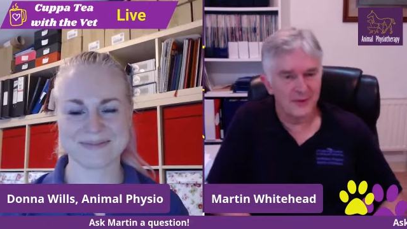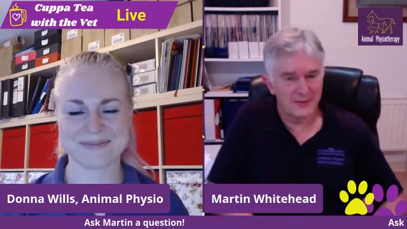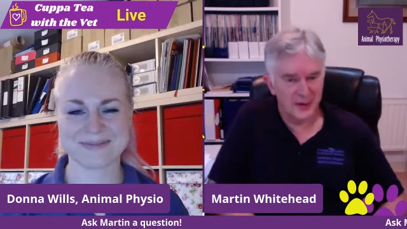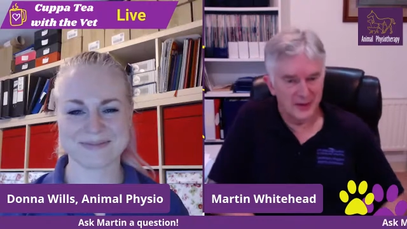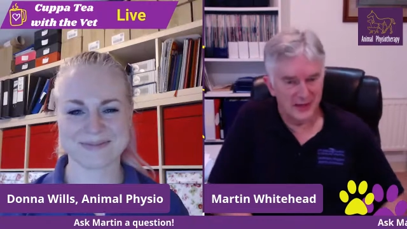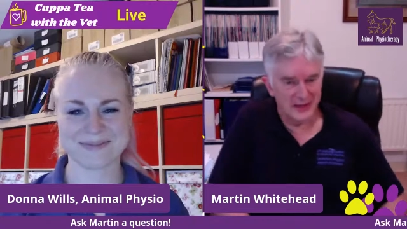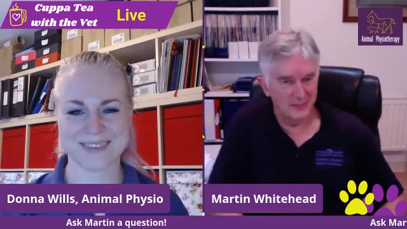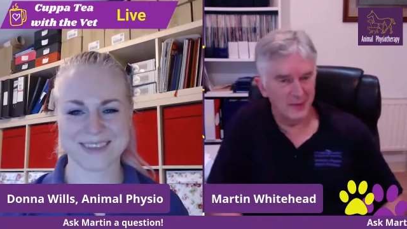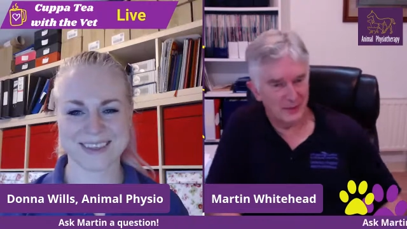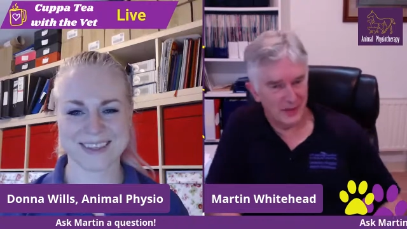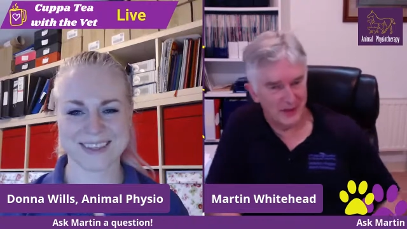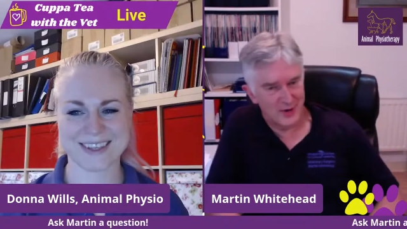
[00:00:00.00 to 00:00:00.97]
Speaker 1: spoke to other people
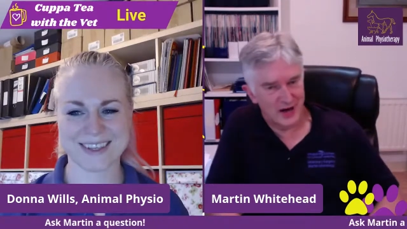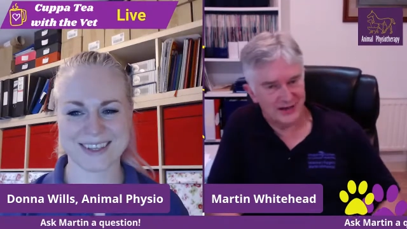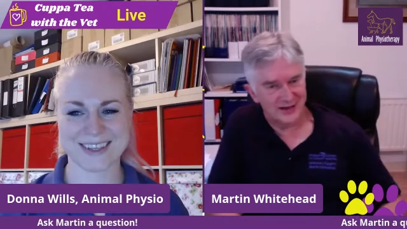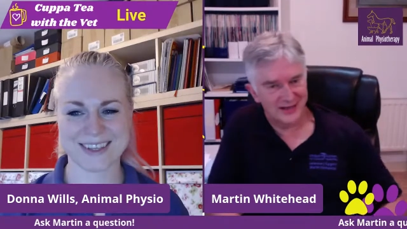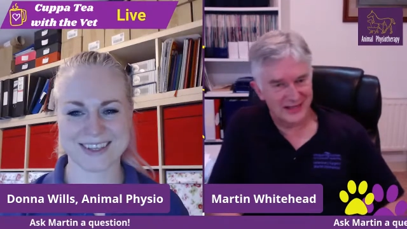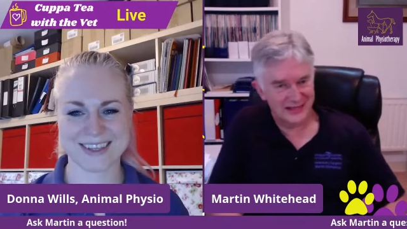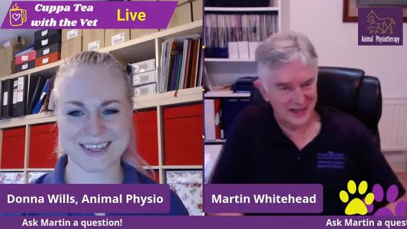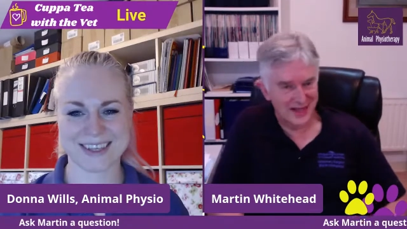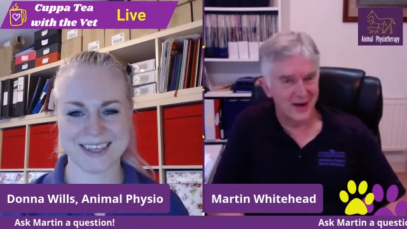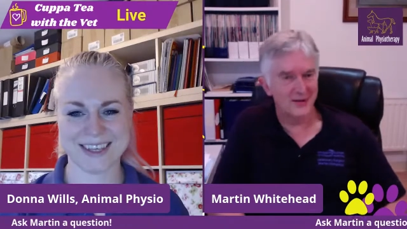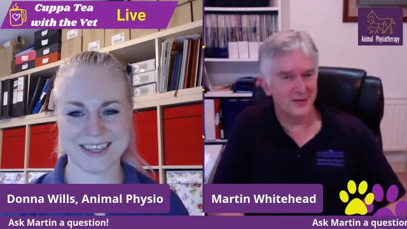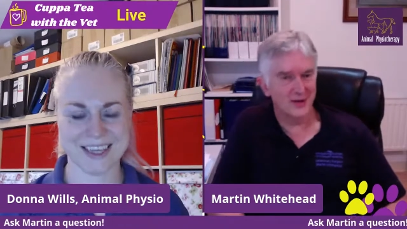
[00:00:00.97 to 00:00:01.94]
in the practice they say i
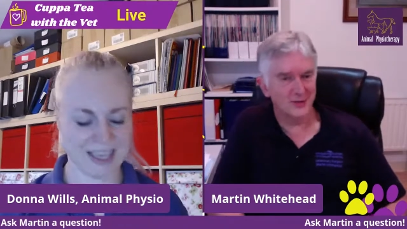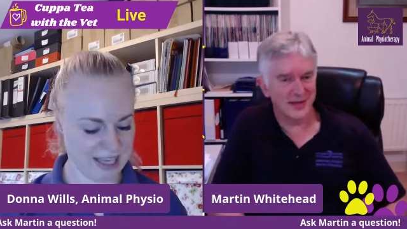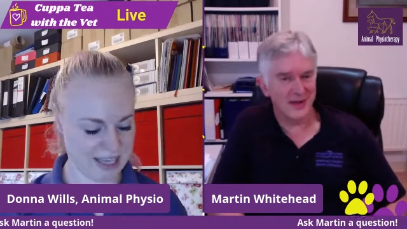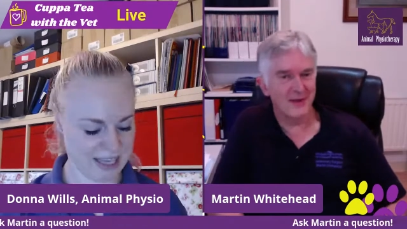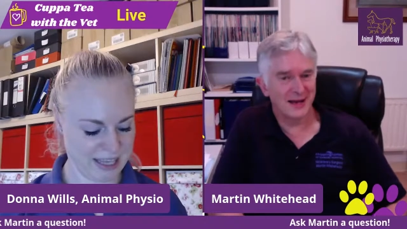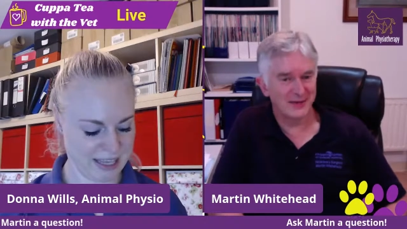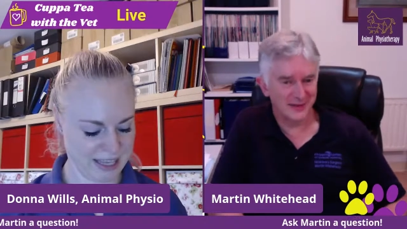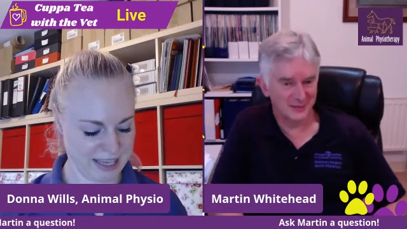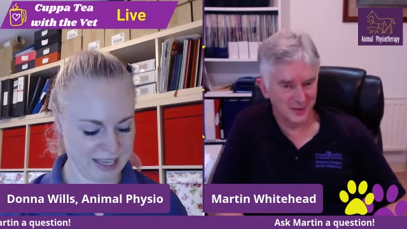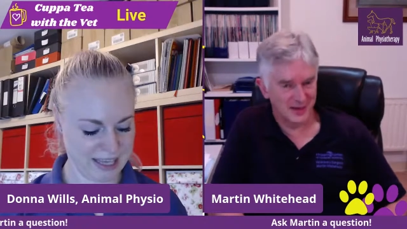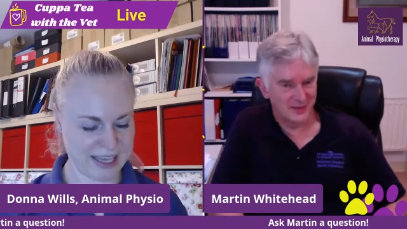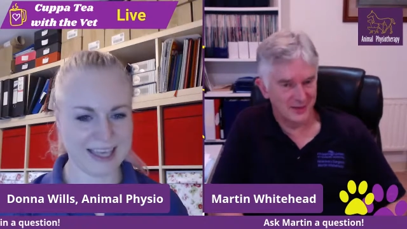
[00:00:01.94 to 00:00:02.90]
gross them out
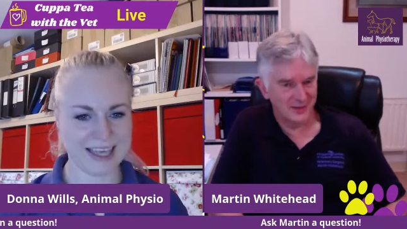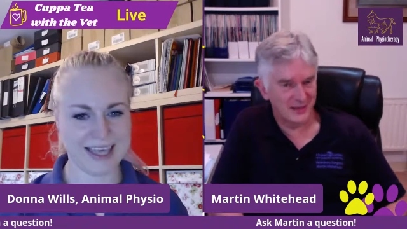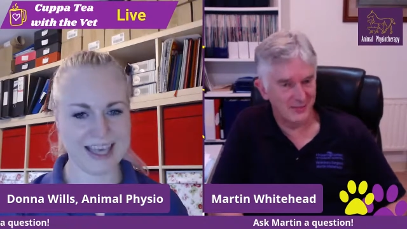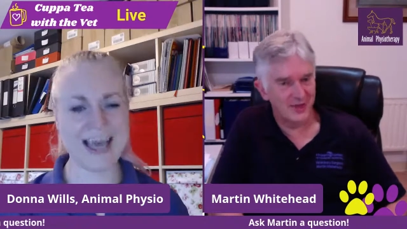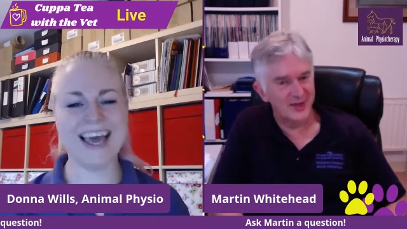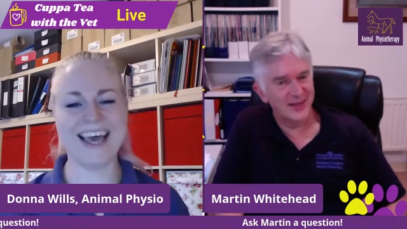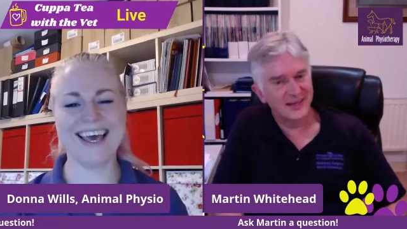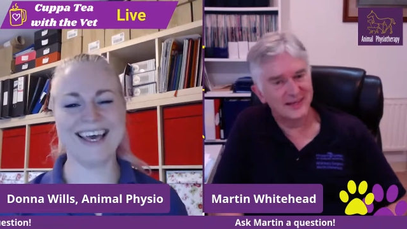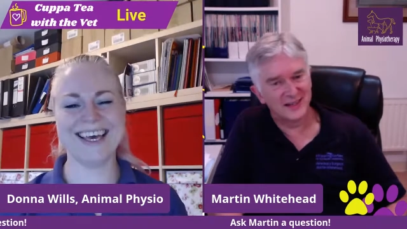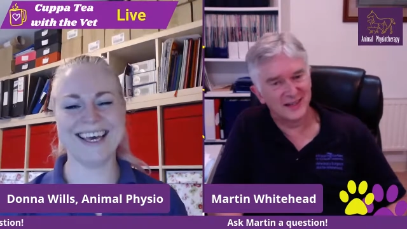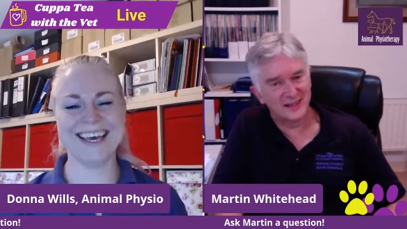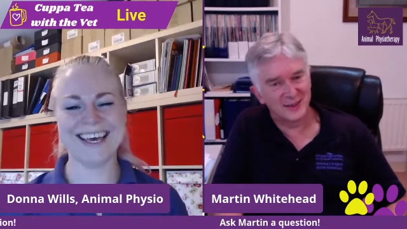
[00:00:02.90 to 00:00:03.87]
sometimes with some of the things
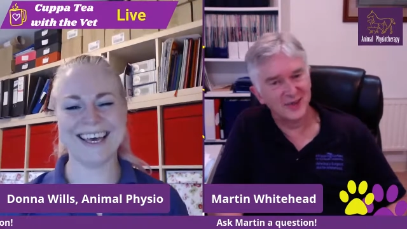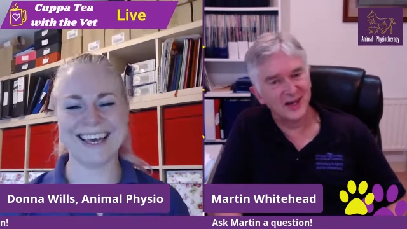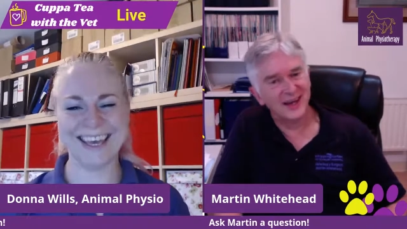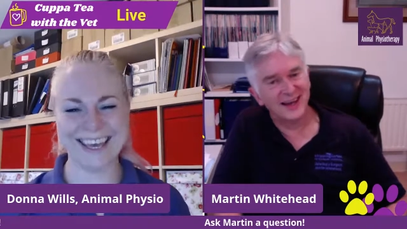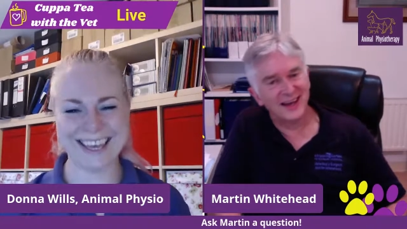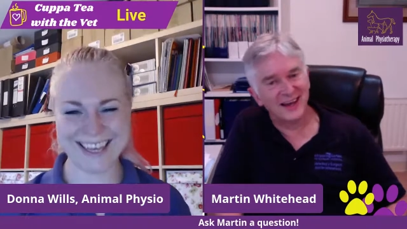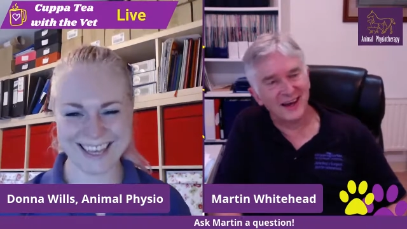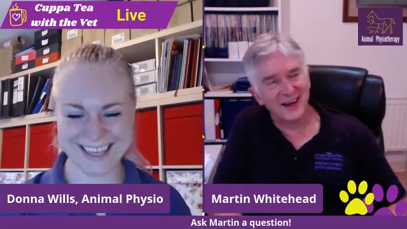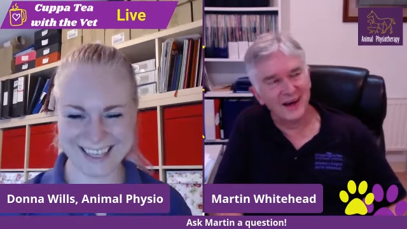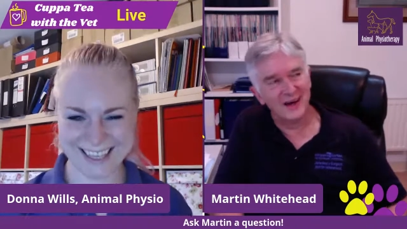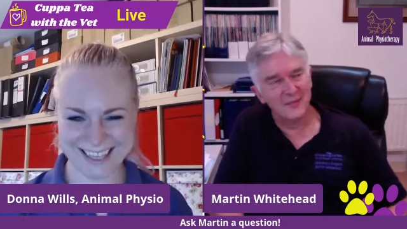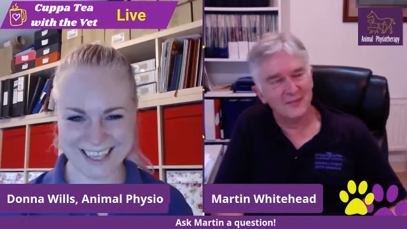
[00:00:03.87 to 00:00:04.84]
i do
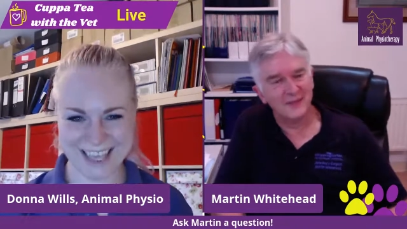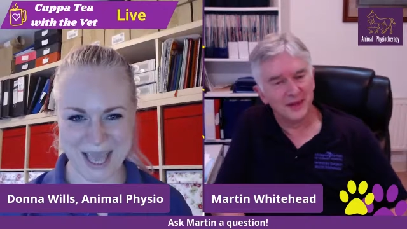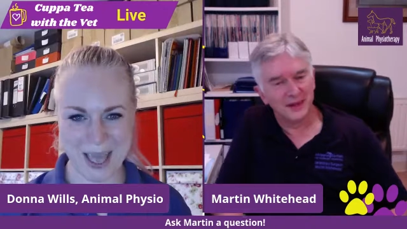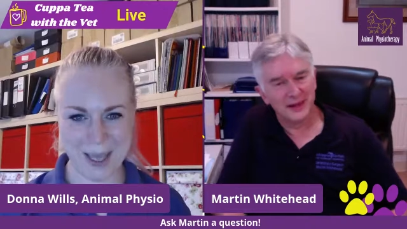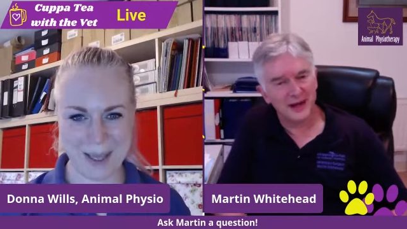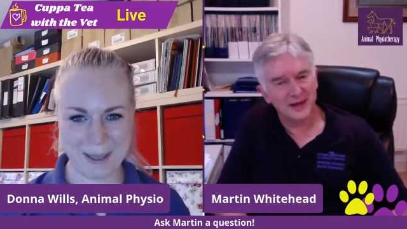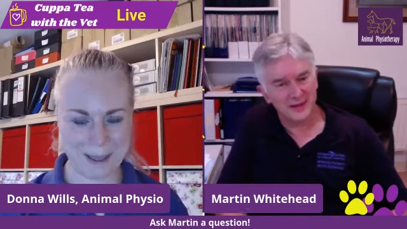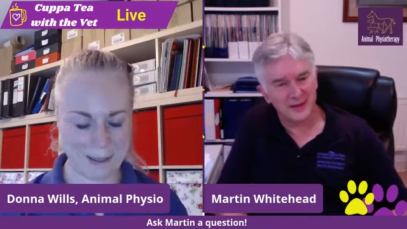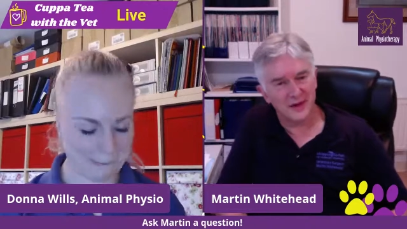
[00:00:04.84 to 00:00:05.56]
um, yeah i don't